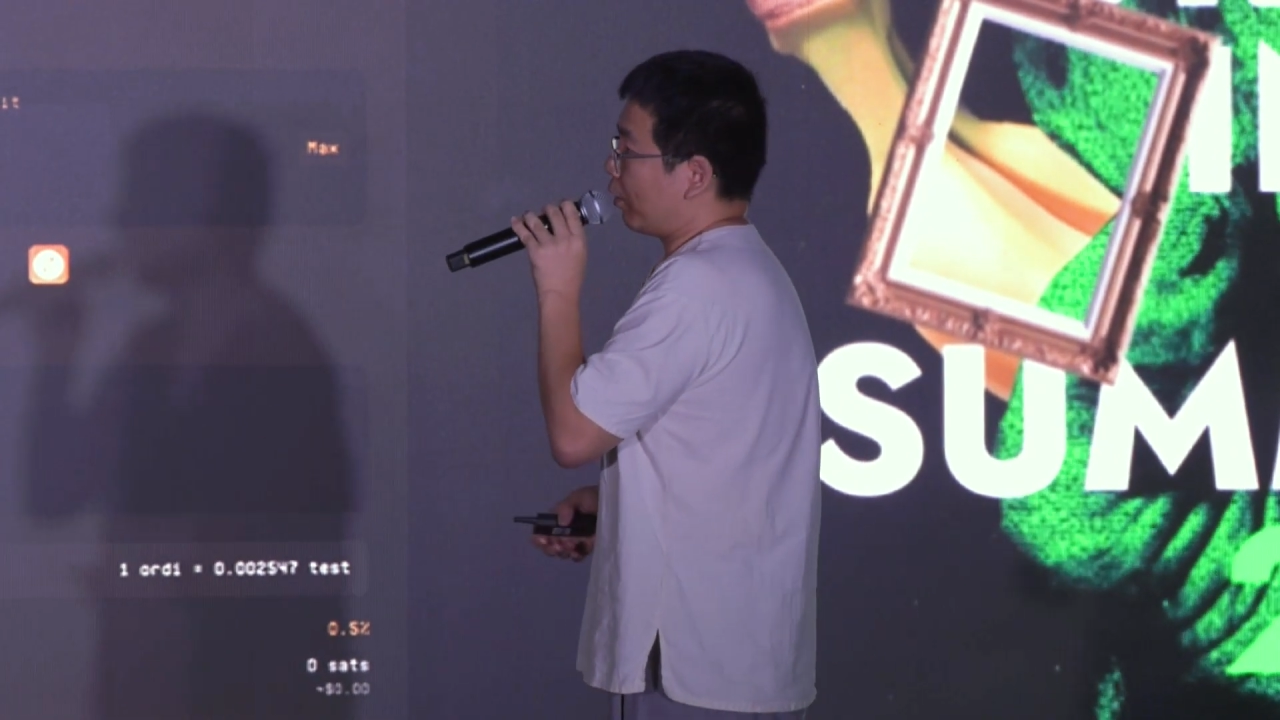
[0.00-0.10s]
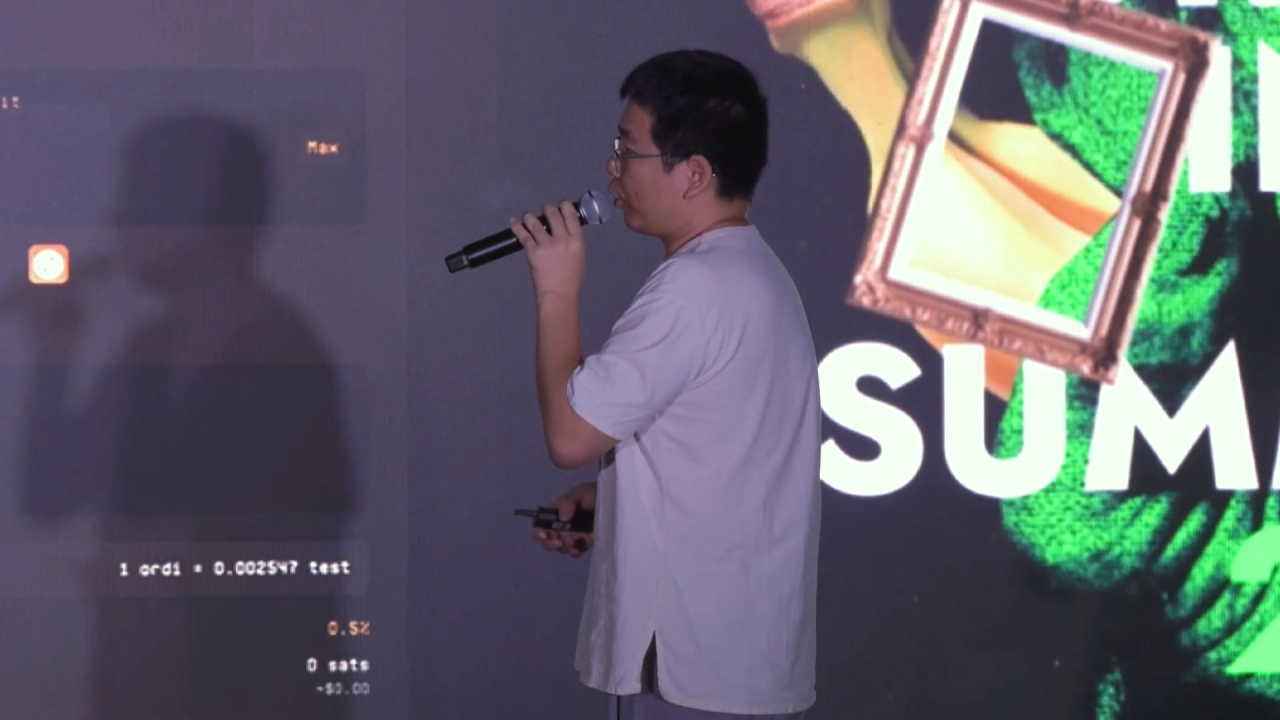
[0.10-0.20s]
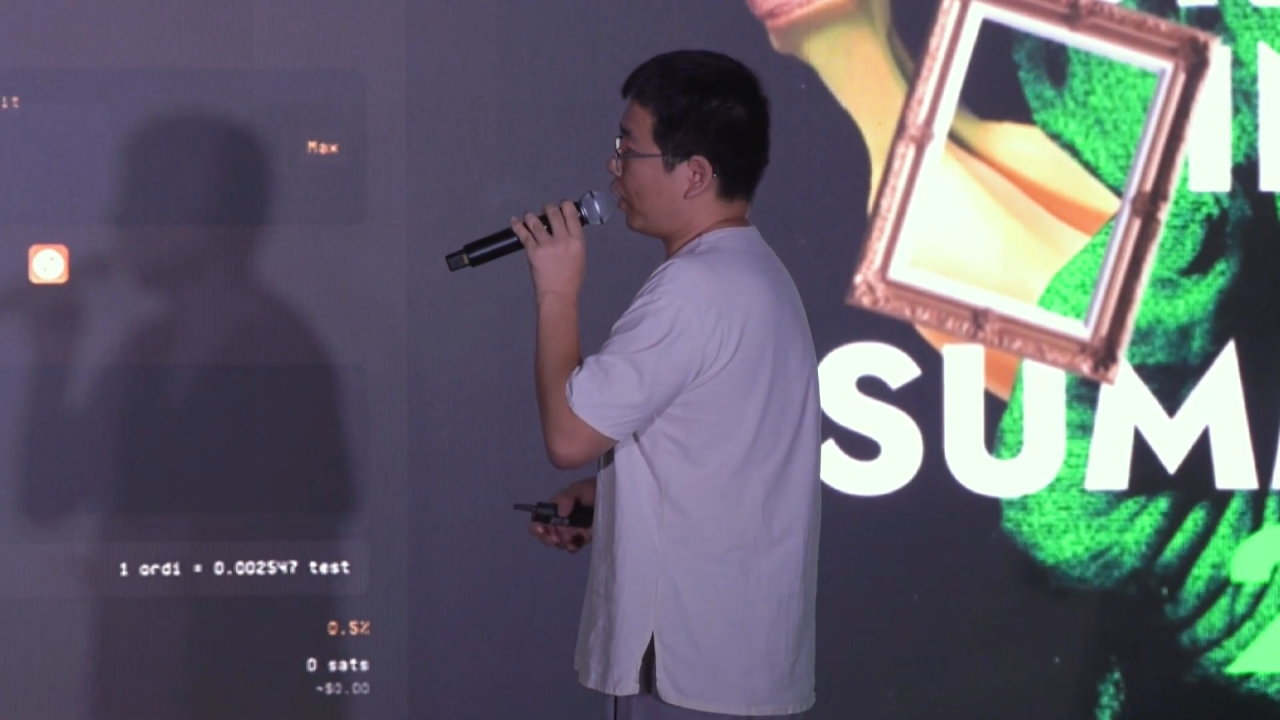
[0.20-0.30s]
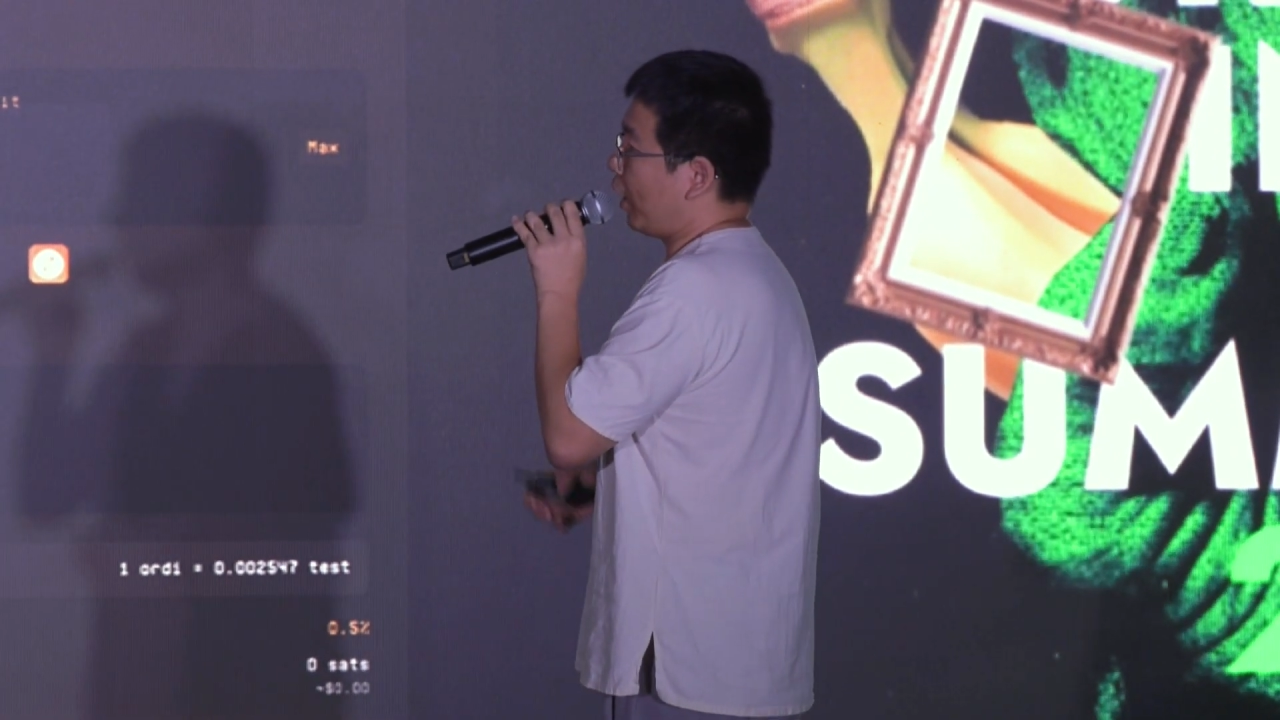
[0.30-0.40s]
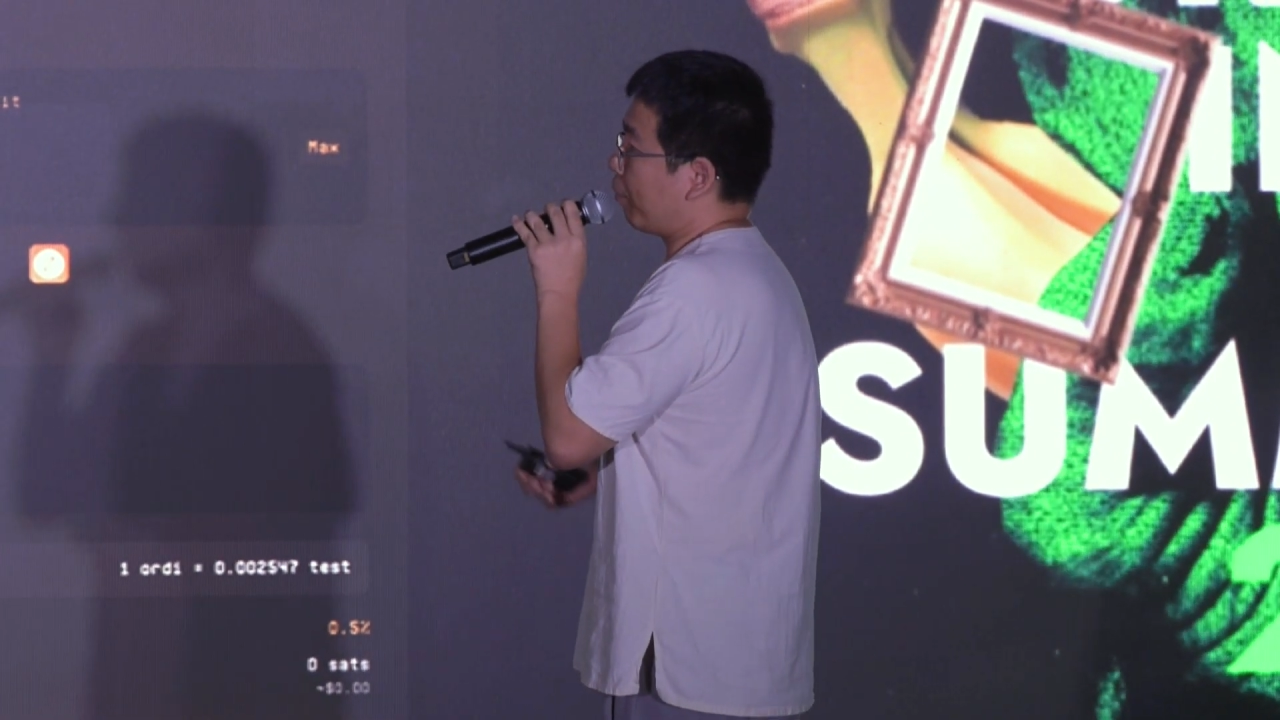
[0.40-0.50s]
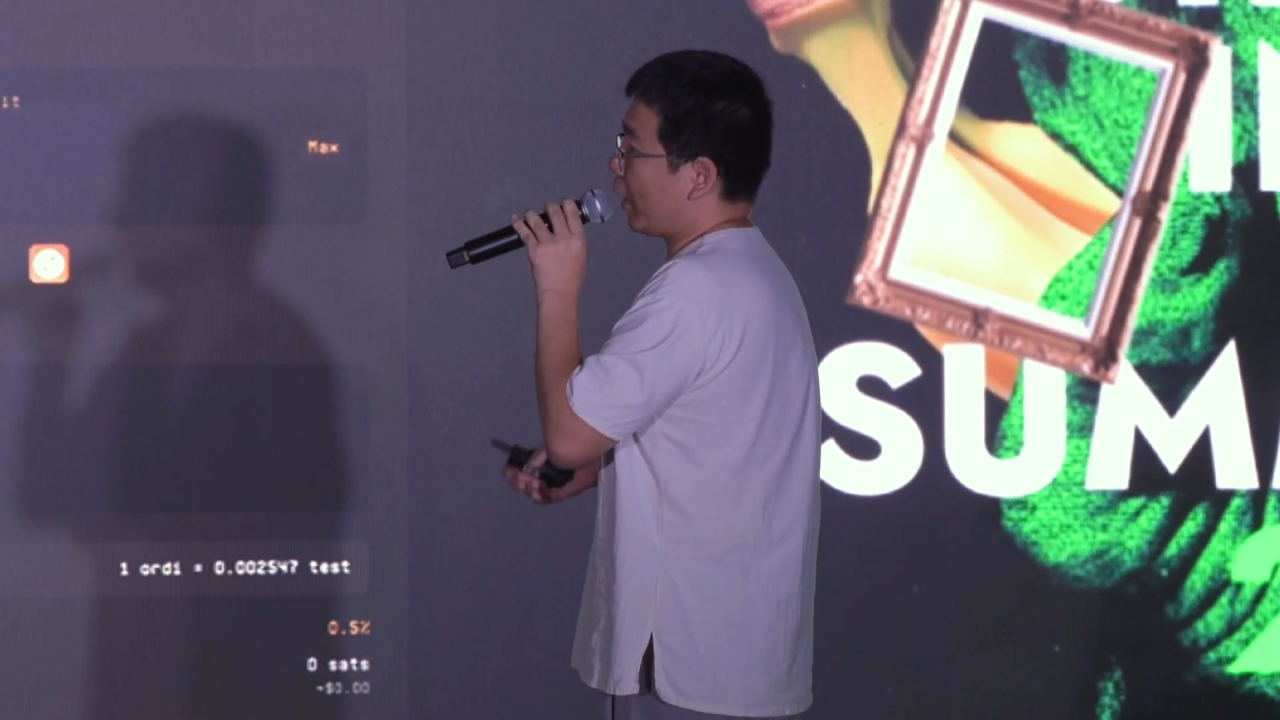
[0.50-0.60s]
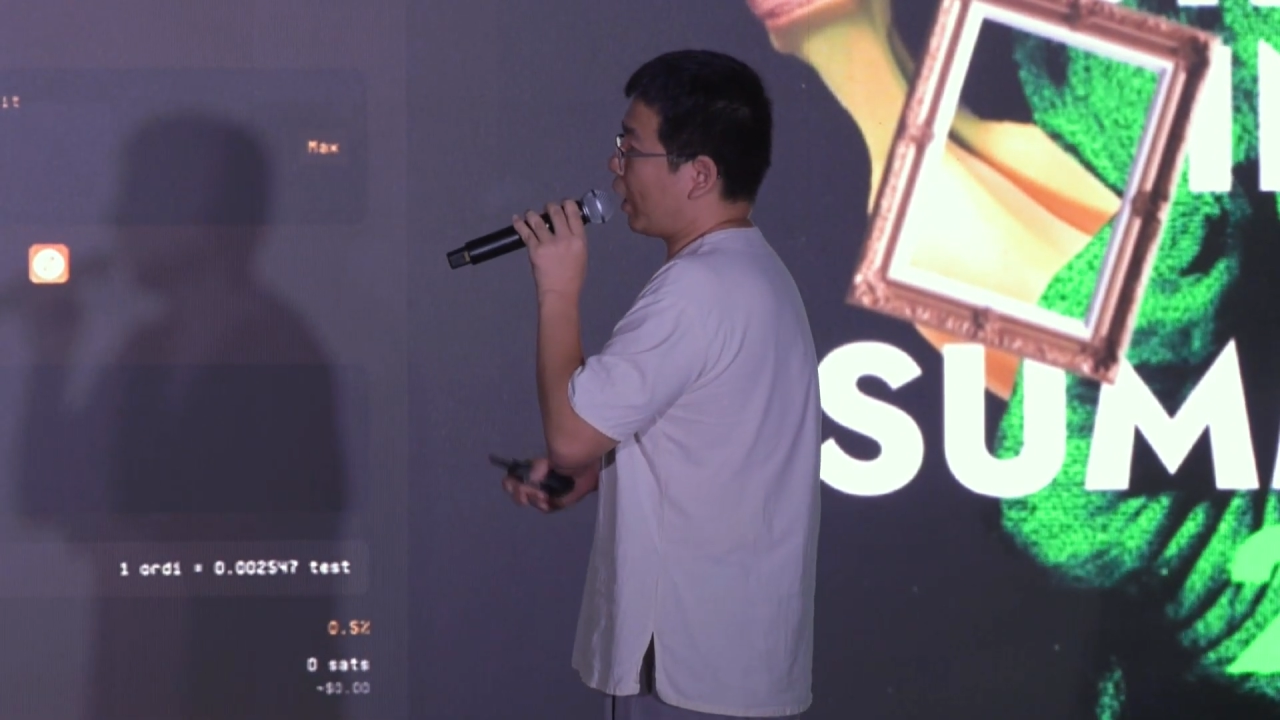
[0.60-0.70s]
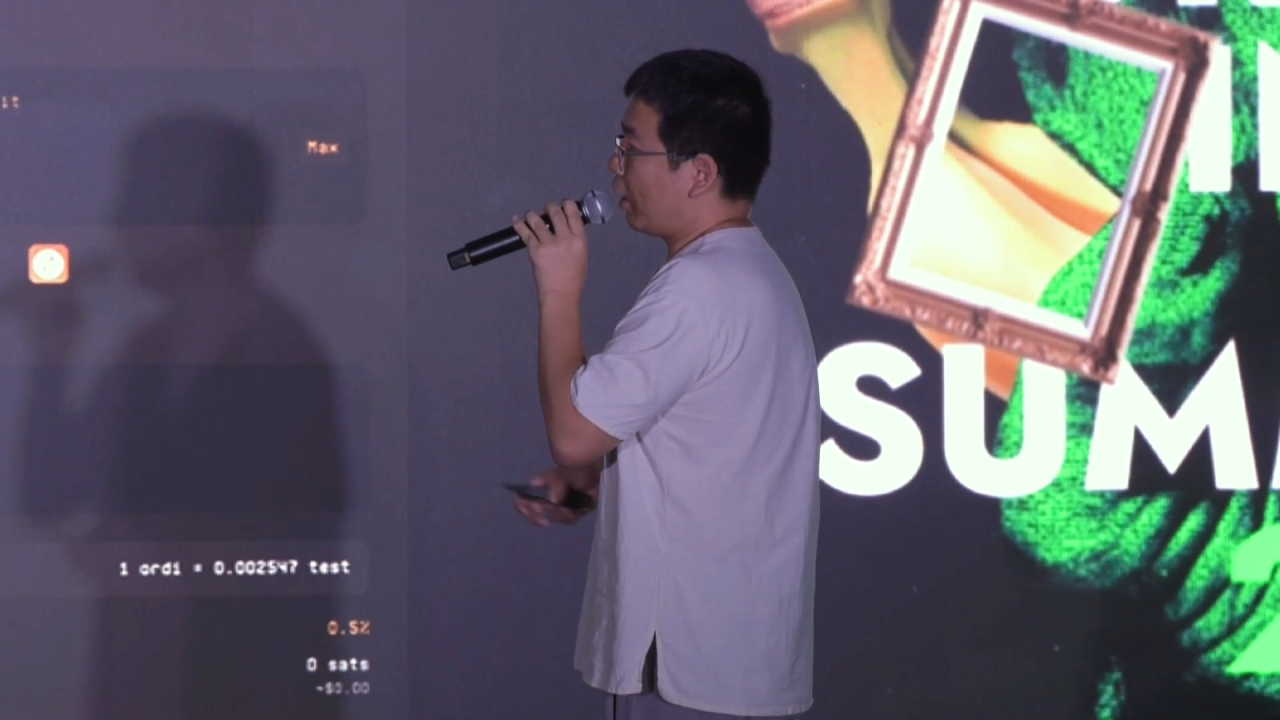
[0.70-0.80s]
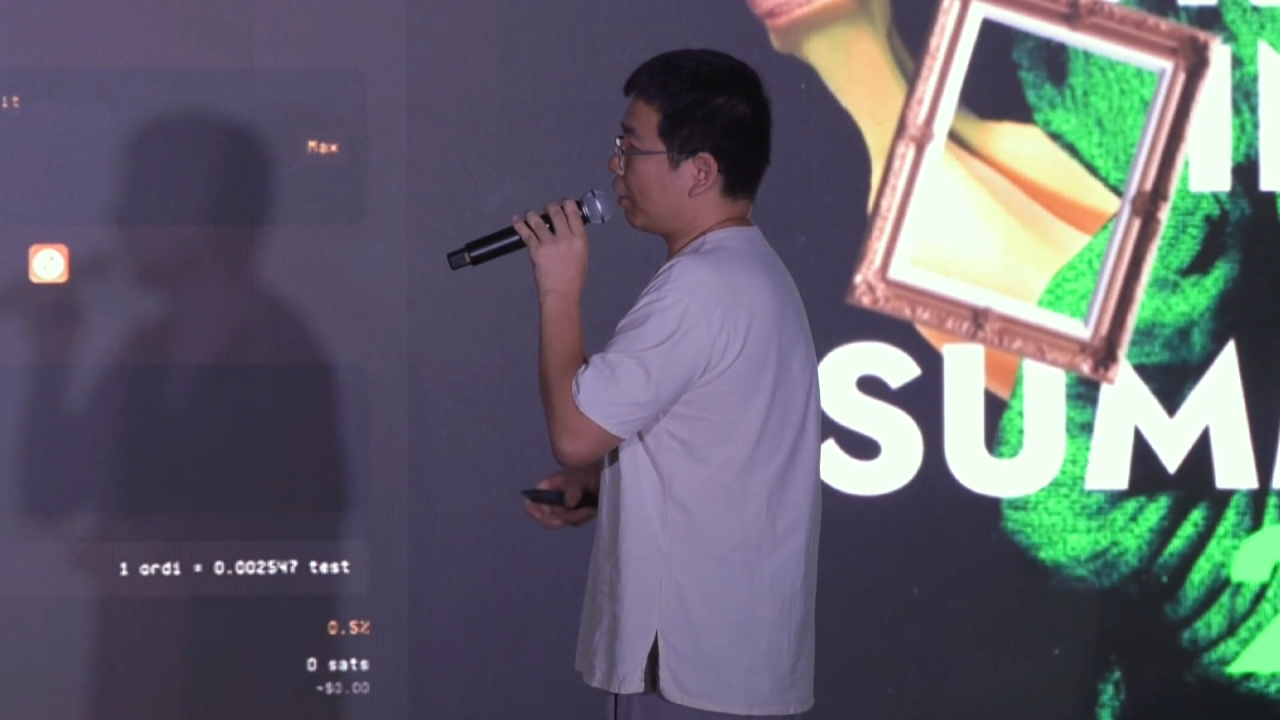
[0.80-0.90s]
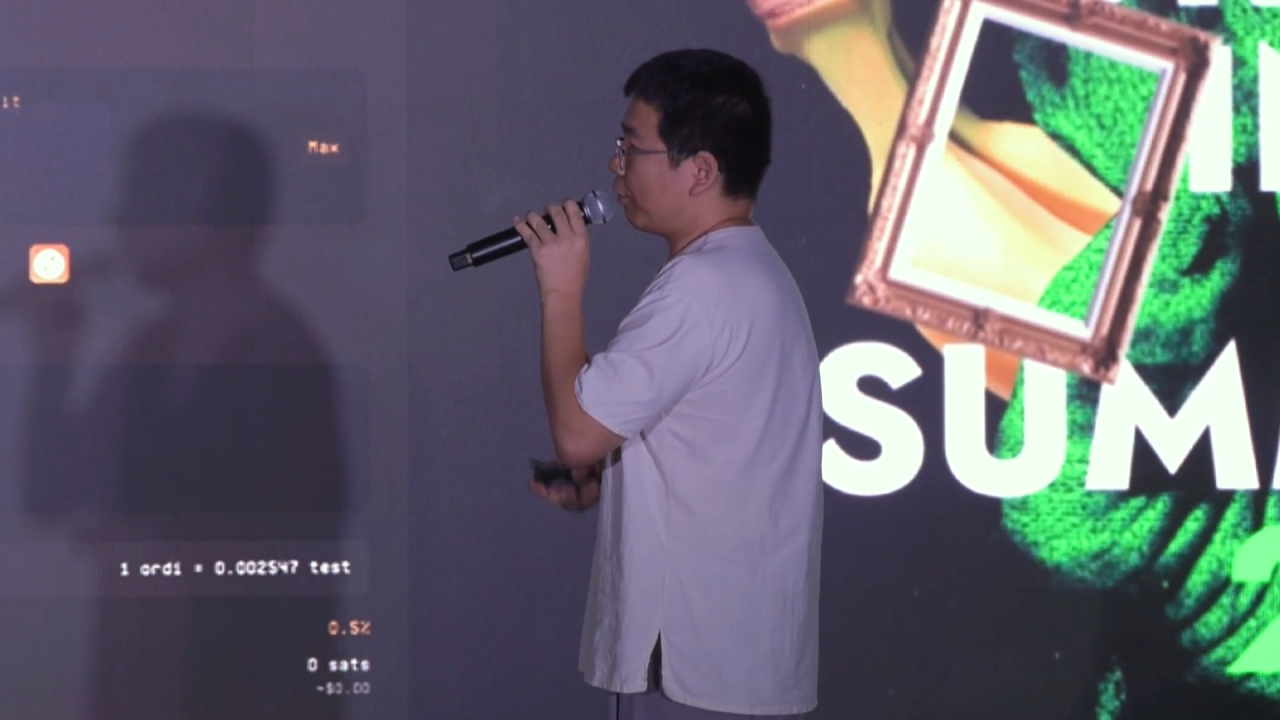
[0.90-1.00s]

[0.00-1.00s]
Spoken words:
trading pairs